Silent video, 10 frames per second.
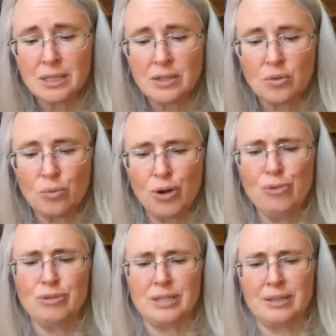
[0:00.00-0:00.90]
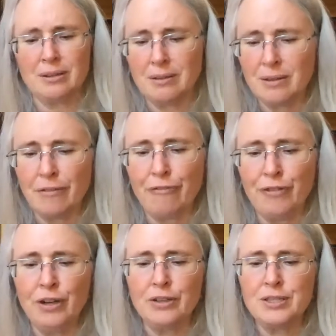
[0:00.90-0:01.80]
Wounded? A
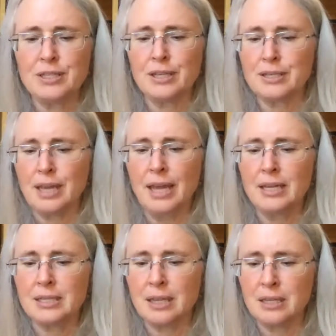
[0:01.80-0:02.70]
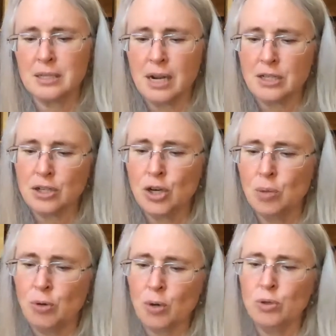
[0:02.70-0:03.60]
fiddlestick's end, said the doctor, no
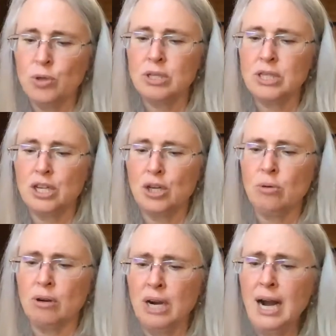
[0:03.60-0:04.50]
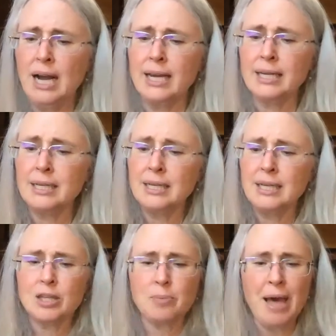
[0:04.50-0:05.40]
more wounded than you or I.
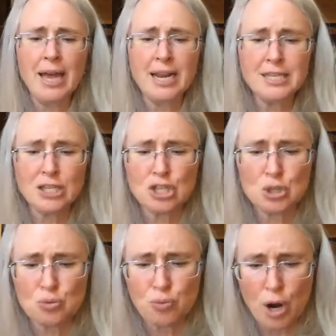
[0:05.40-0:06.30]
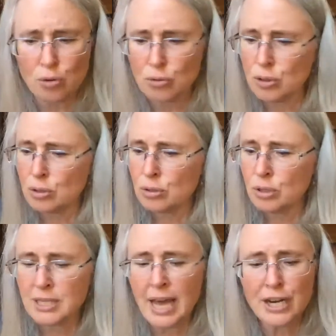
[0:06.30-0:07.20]
The man has
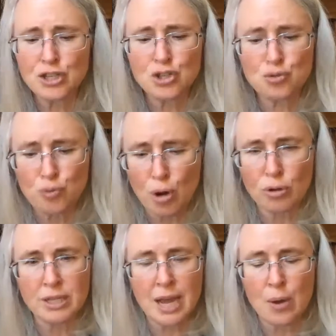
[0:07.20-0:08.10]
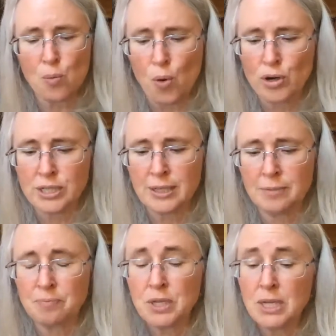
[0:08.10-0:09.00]
had a stroke, as I warned him.
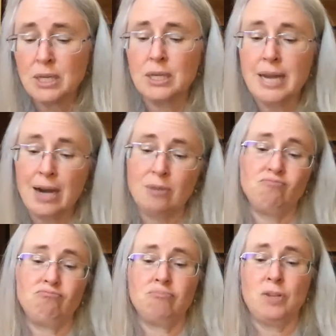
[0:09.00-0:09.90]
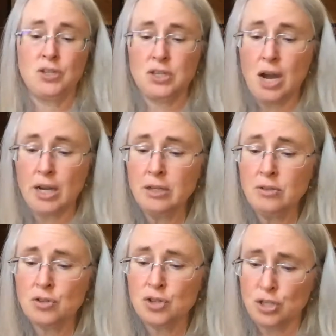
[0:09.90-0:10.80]
Now, Mrs.
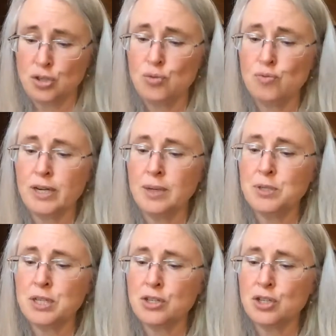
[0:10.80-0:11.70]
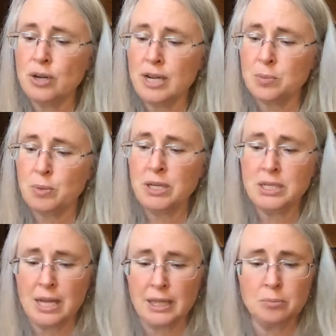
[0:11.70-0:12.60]
Hawkins, just you run upstairs to your husband and
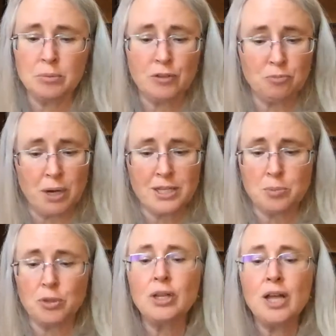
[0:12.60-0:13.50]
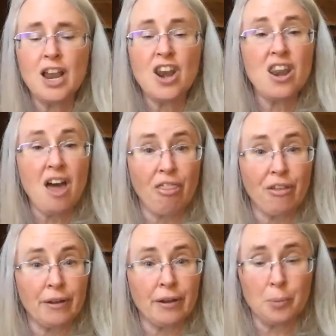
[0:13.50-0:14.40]
tell him, if possible,
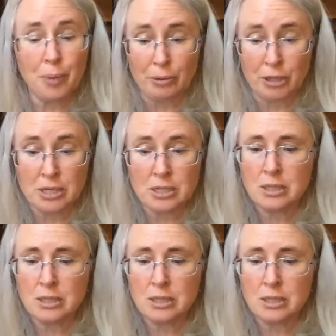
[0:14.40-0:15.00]
nothing about it.